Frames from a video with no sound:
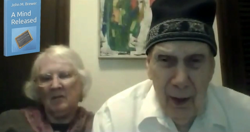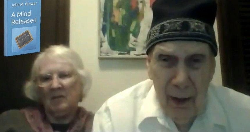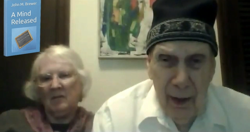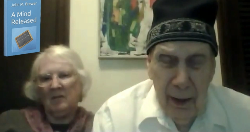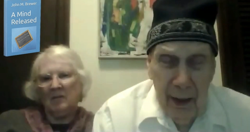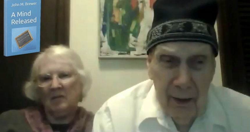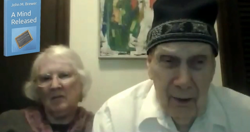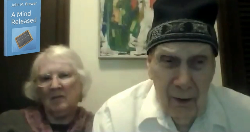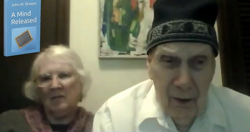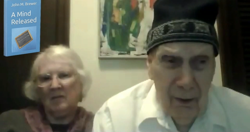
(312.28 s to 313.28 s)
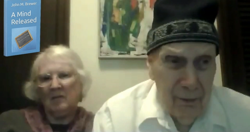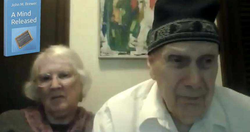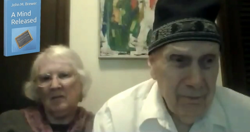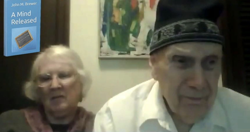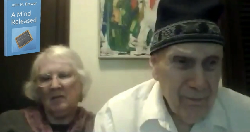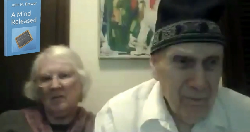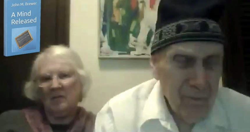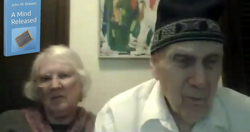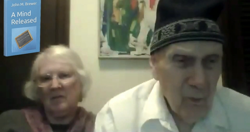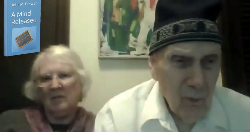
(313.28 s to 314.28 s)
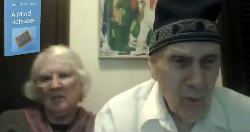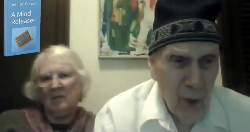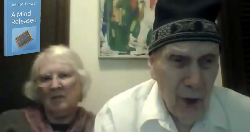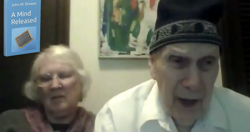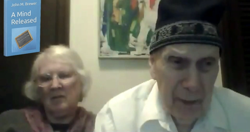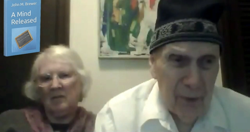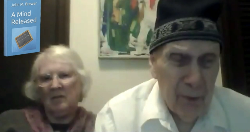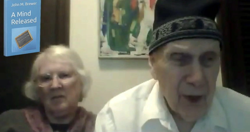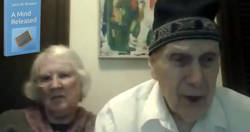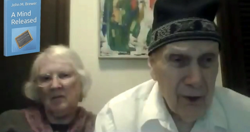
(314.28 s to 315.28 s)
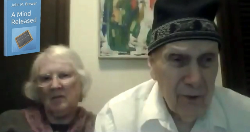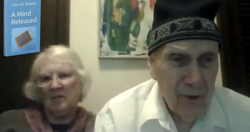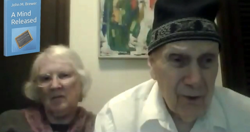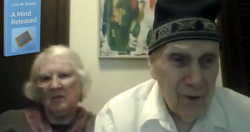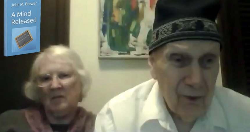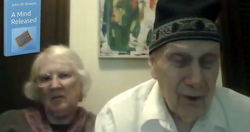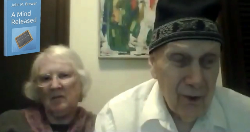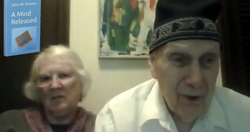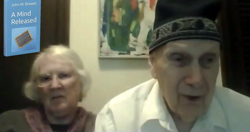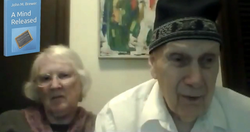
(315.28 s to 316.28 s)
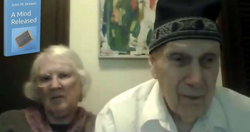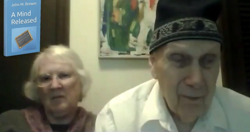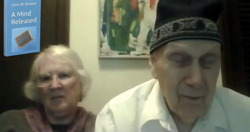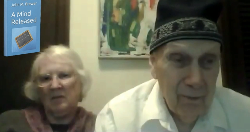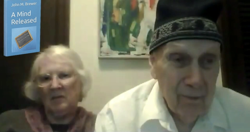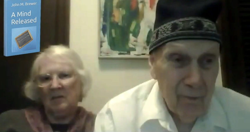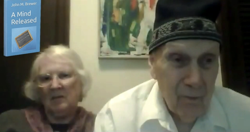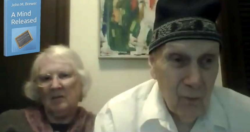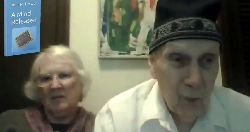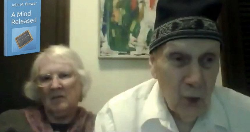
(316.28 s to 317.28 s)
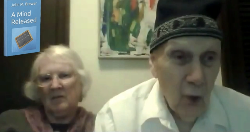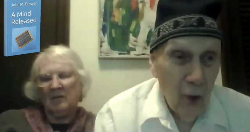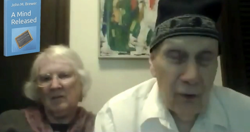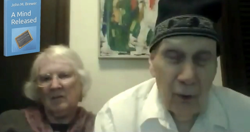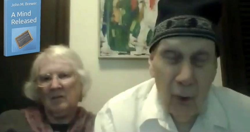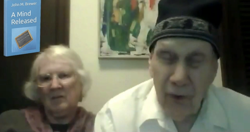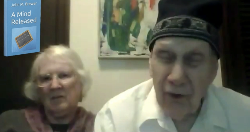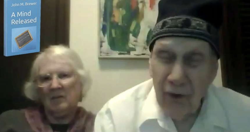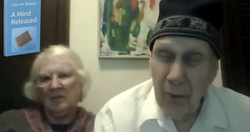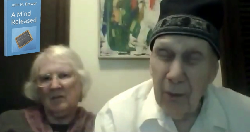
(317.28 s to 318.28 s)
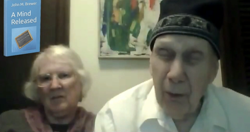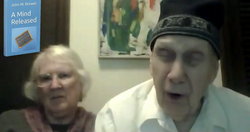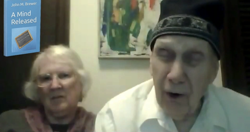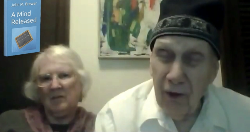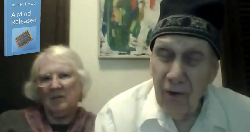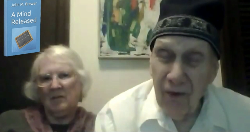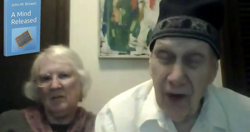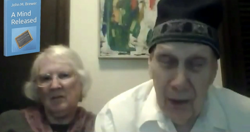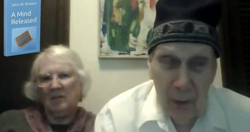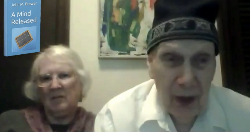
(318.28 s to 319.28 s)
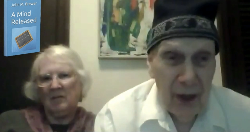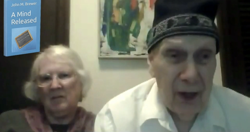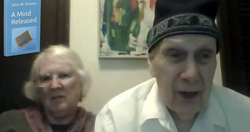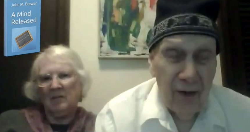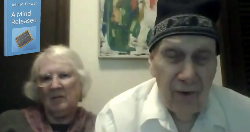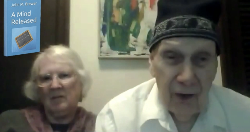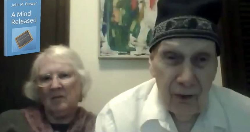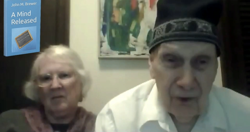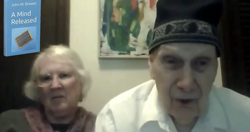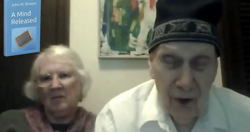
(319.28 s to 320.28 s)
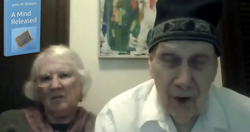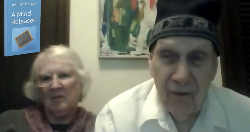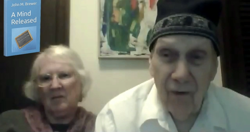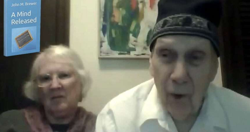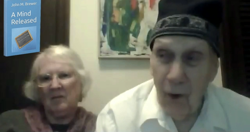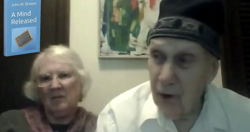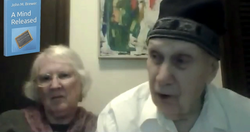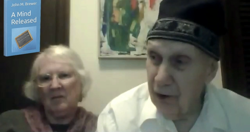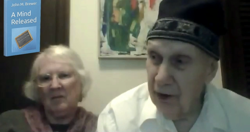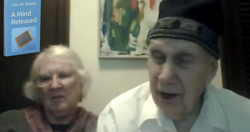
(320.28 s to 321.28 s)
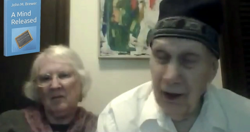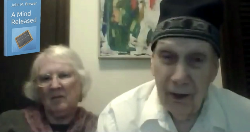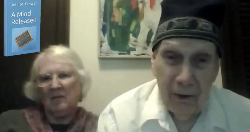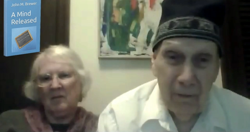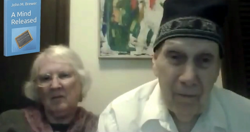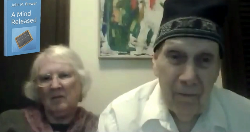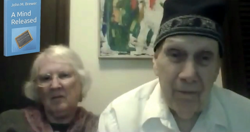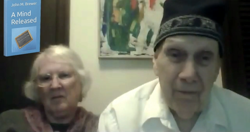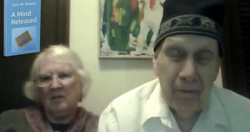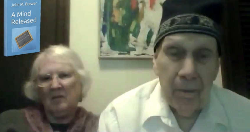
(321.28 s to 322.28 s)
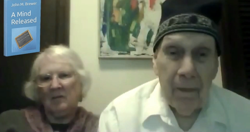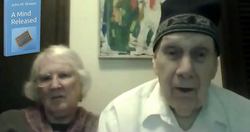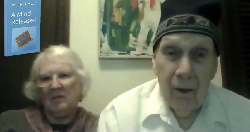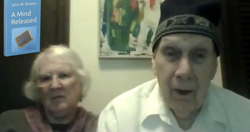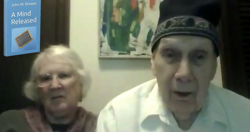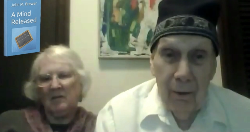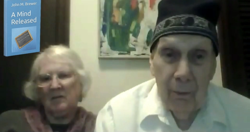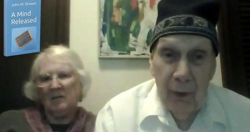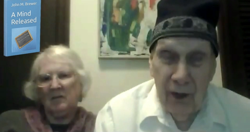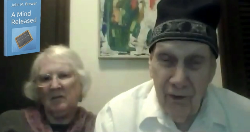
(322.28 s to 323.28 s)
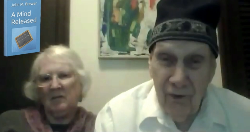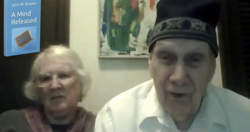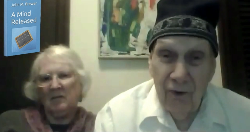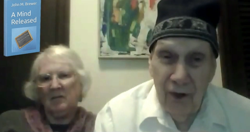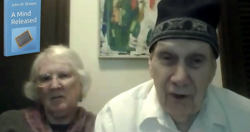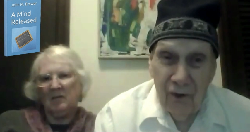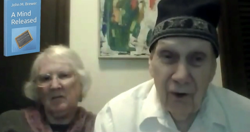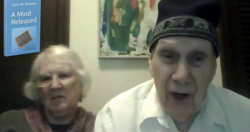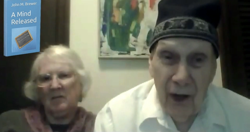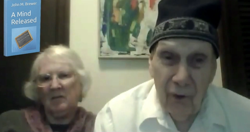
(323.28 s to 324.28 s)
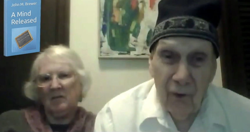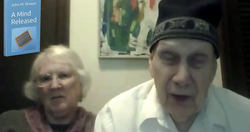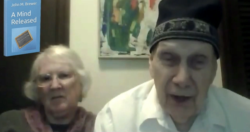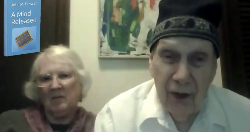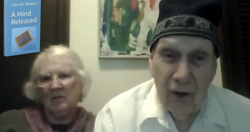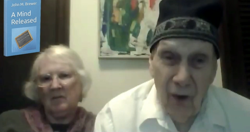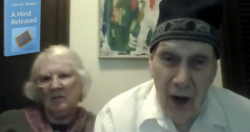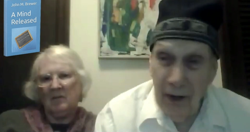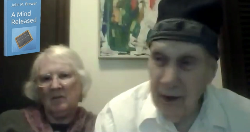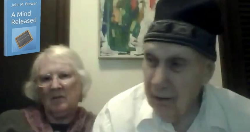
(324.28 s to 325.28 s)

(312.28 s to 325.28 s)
Speaker 1: And uh, perhaps because George wants to be part of the family and he feels sorry for her, he uh, begins to teach her how to read and write.